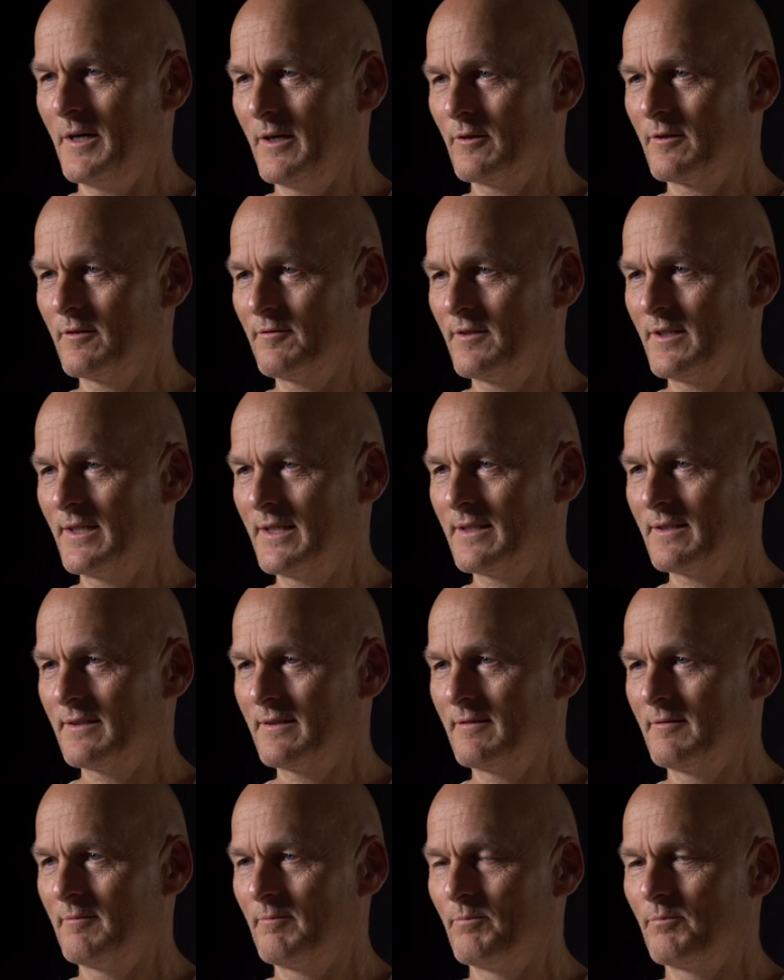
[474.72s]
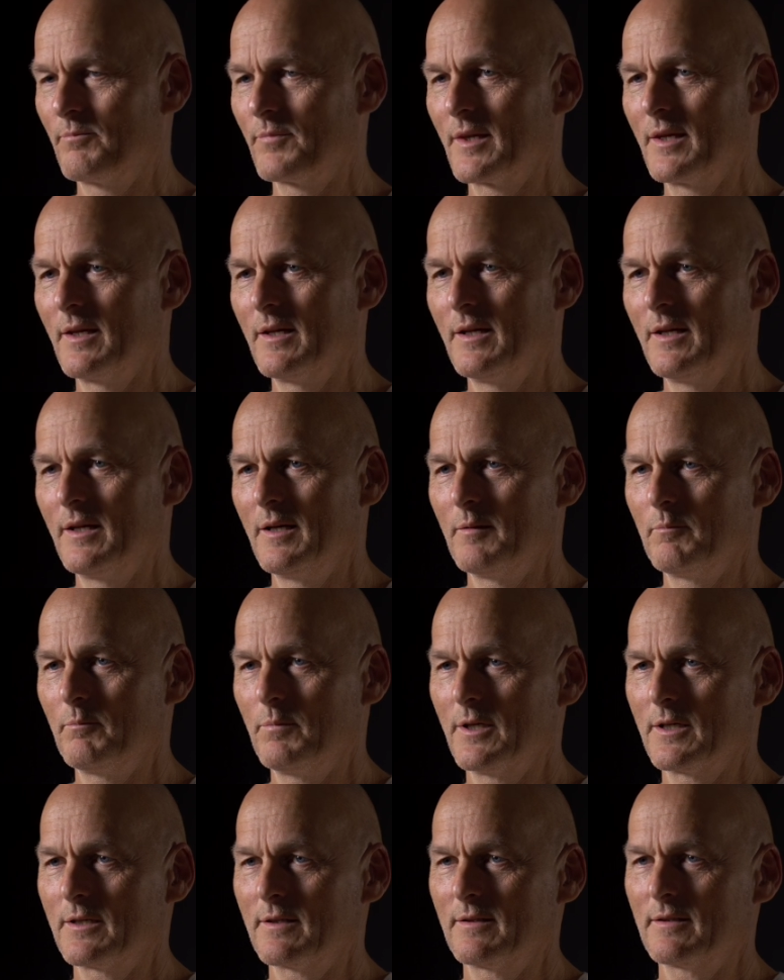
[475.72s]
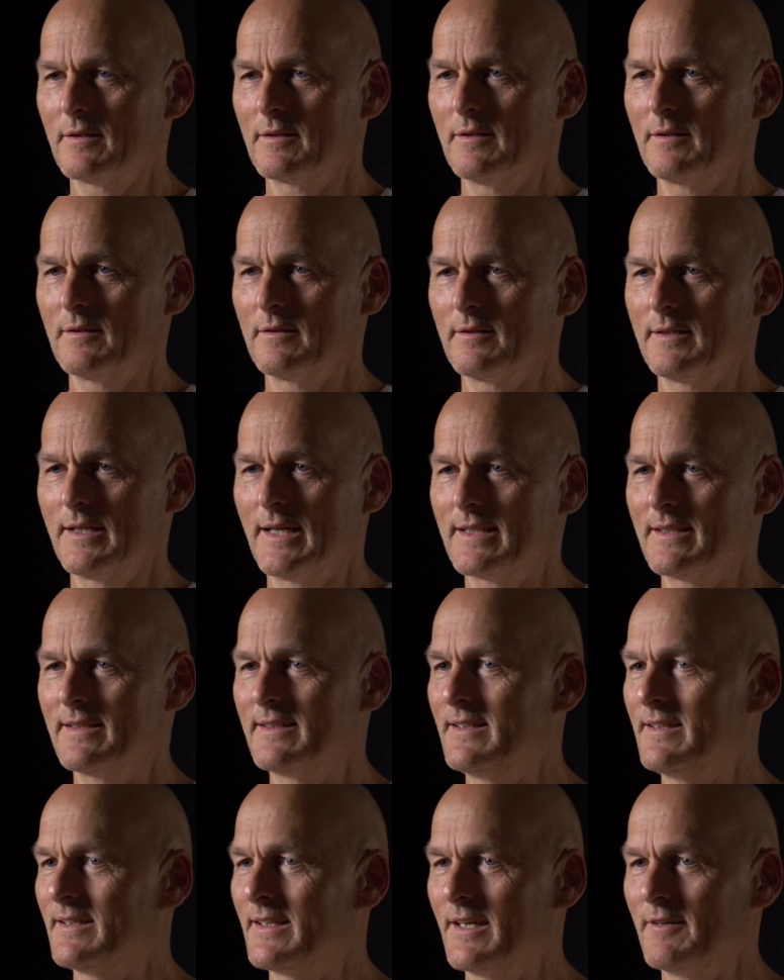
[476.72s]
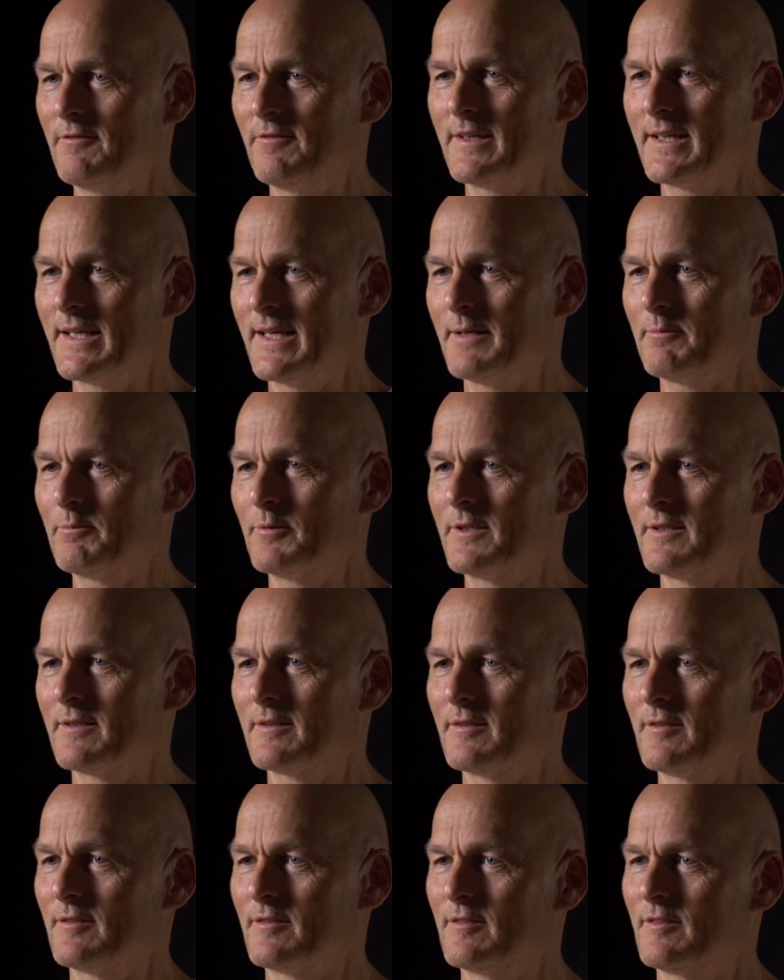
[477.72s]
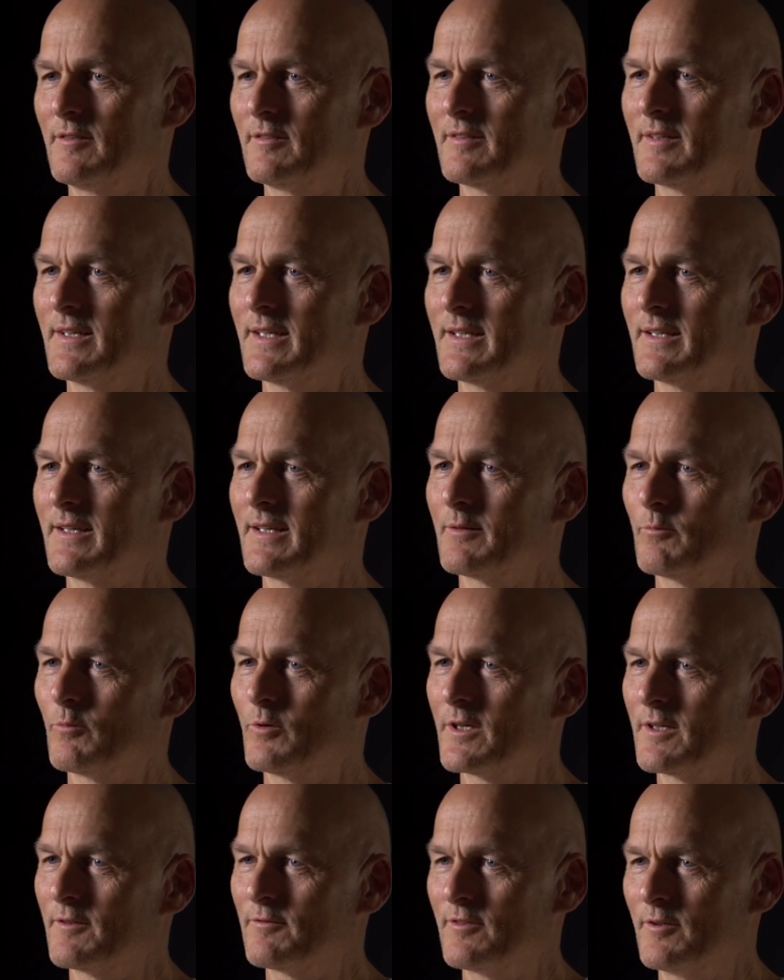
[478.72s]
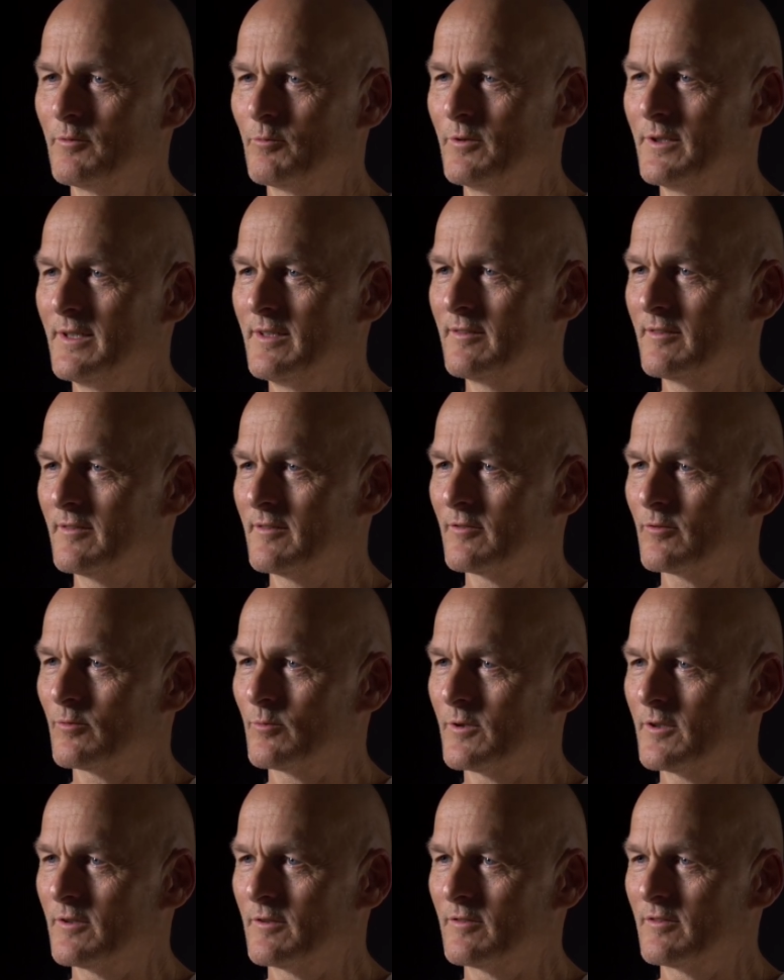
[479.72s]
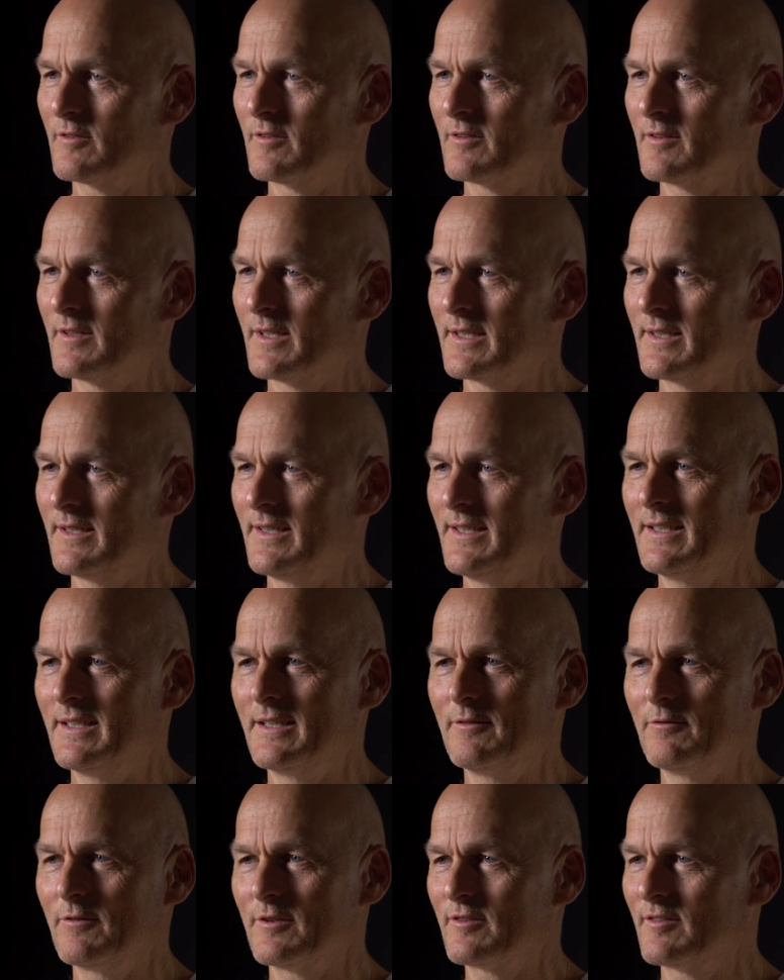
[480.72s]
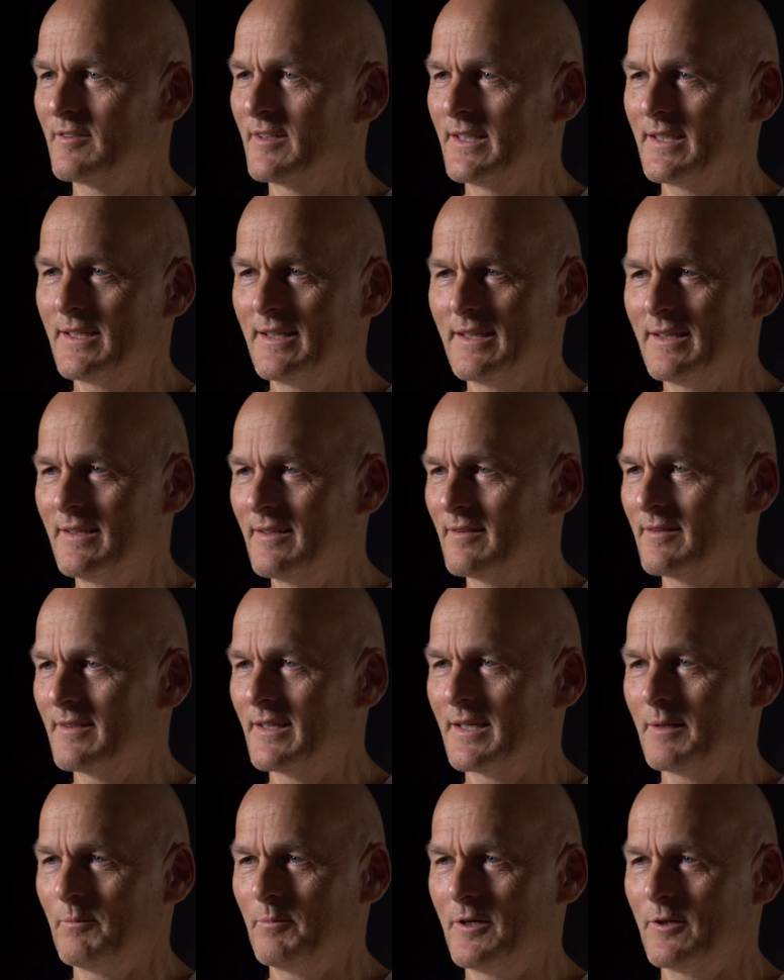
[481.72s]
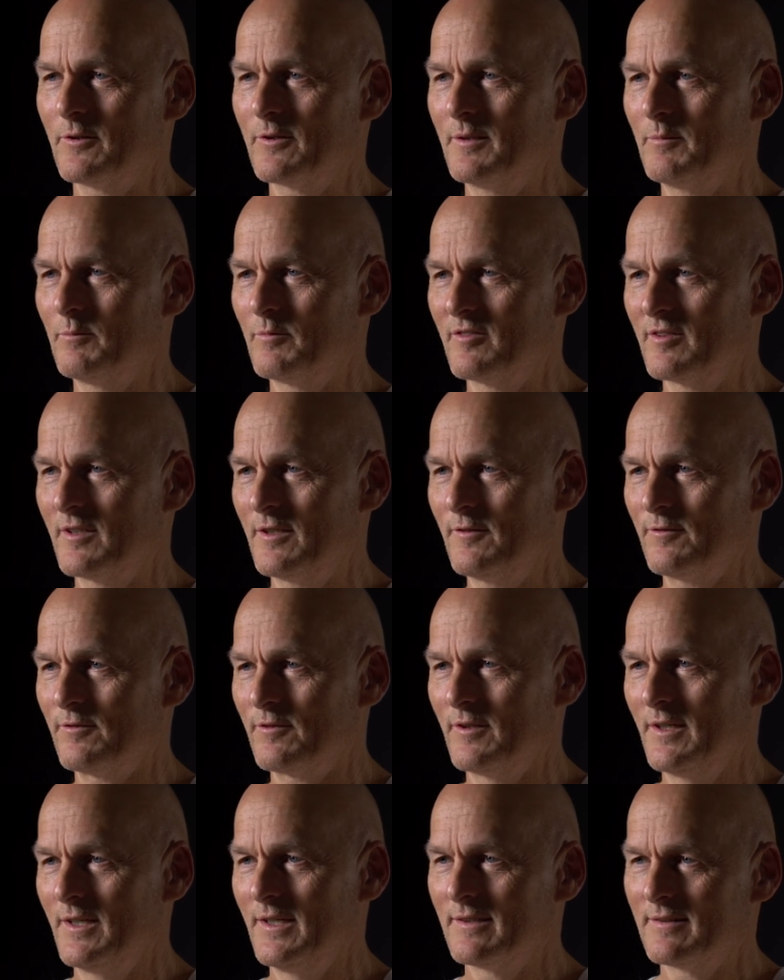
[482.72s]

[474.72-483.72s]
out of that. But that never happened, she said. And one of the reasons was that never said anything about himself.